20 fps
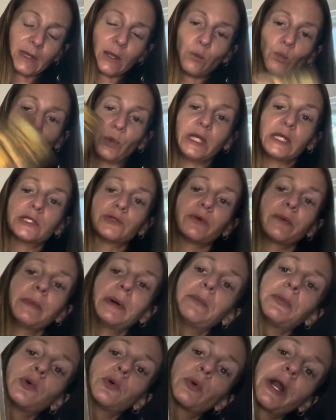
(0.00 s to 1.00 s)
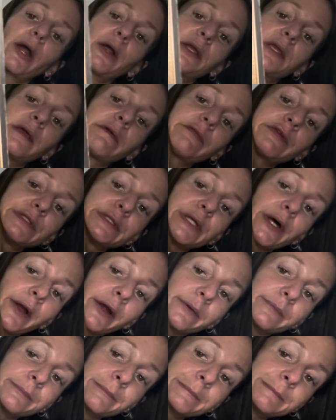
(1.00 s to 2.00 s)
we need to remember what our gifts
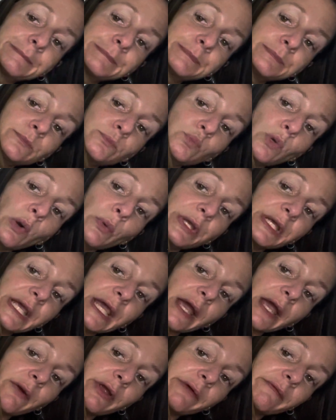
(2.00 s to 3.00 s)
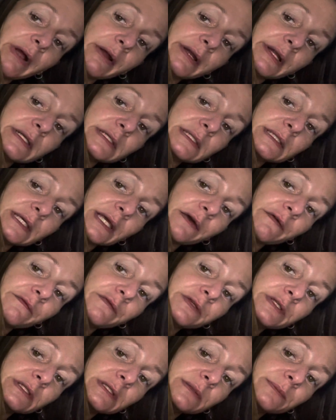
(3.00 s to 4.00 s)
are, what we carry around as
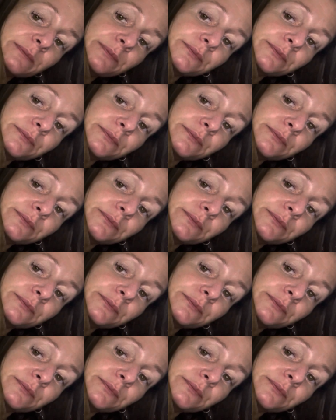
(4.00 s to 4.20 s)
gifts